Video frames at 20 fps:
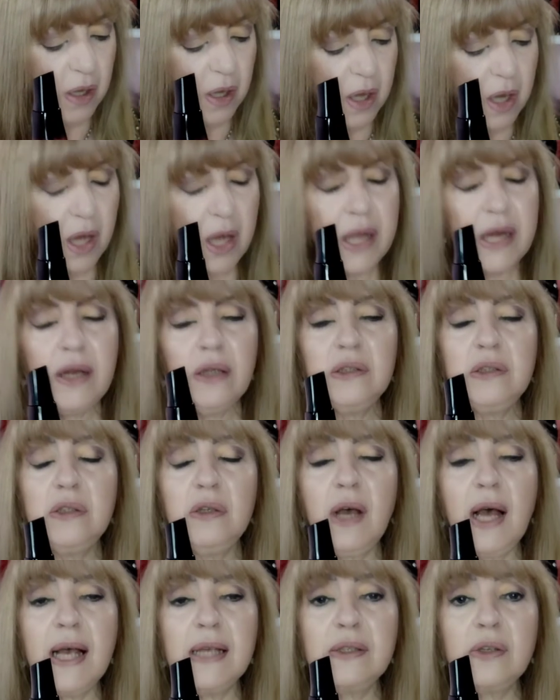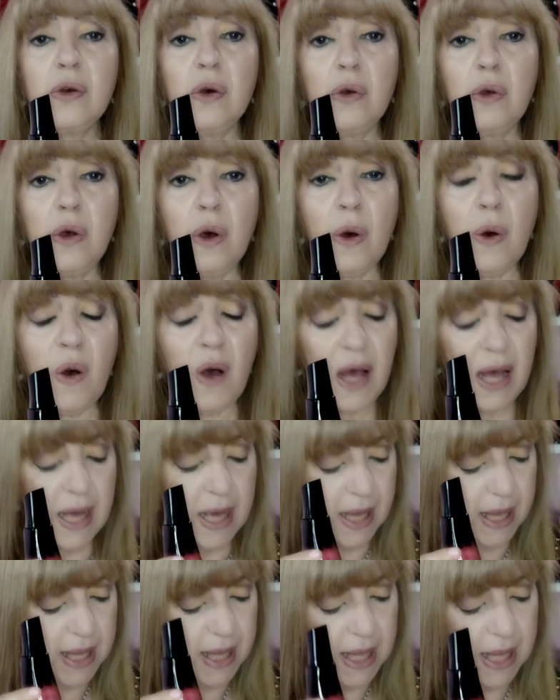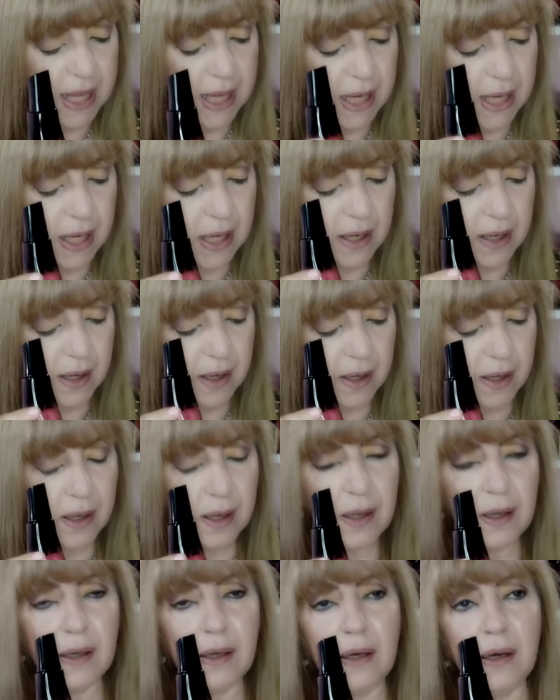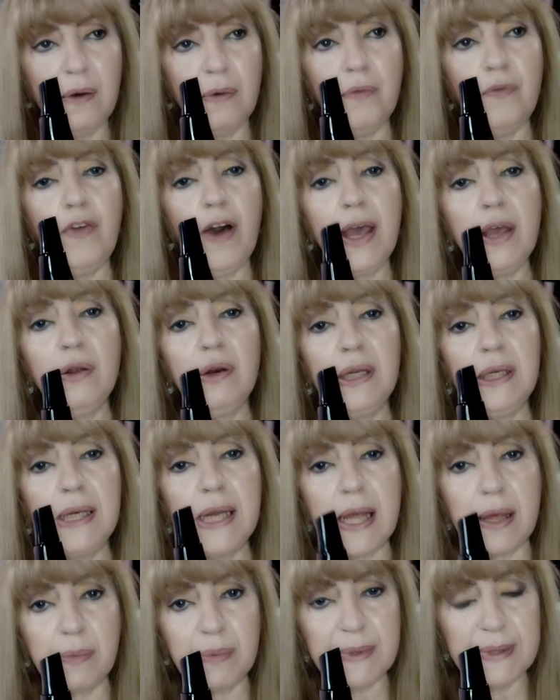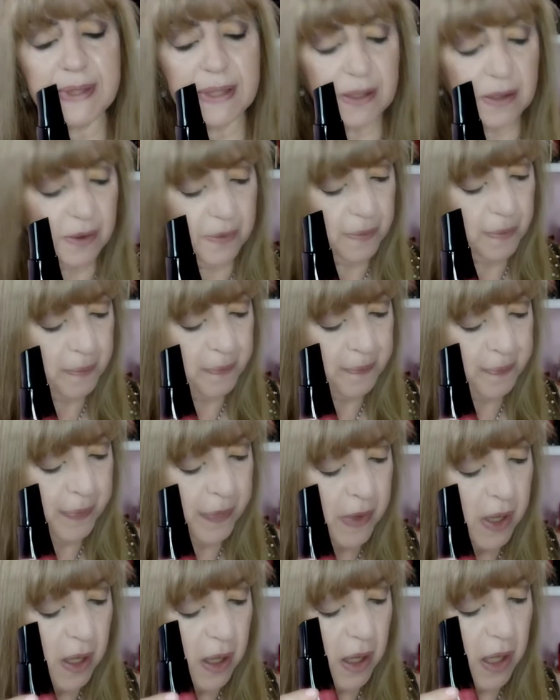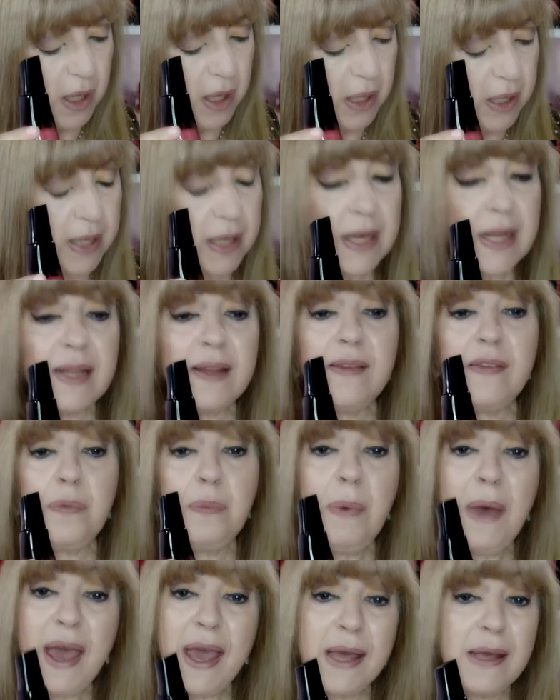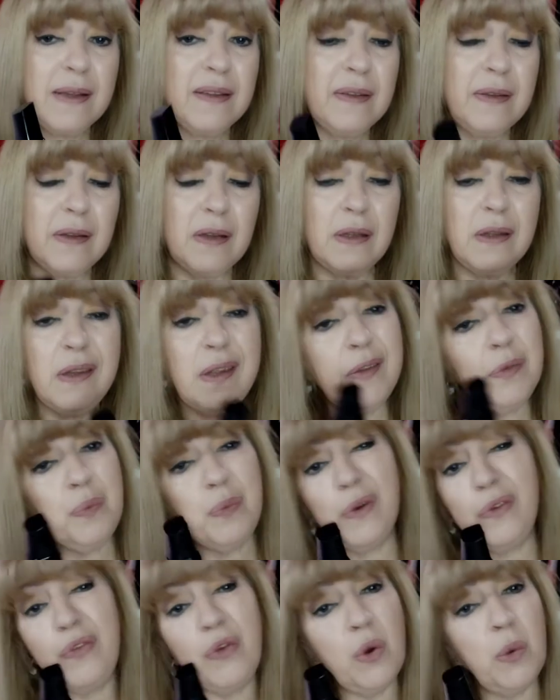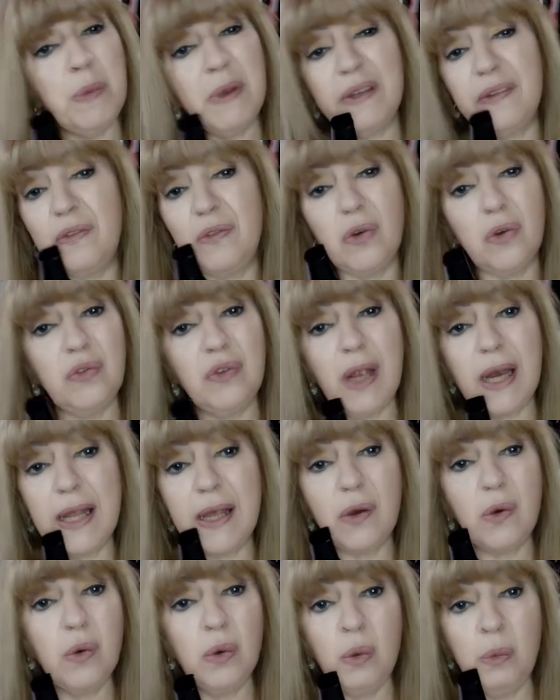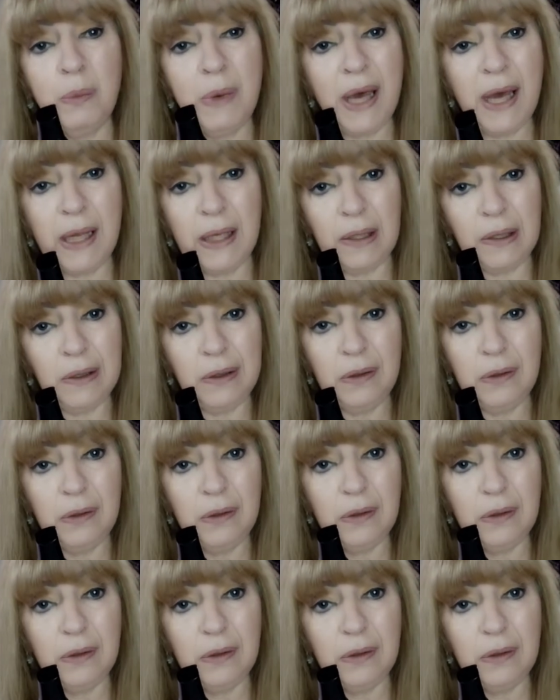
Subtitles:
It also has cocoa and violet leaves. And in its base, this perfume is totally Good Man.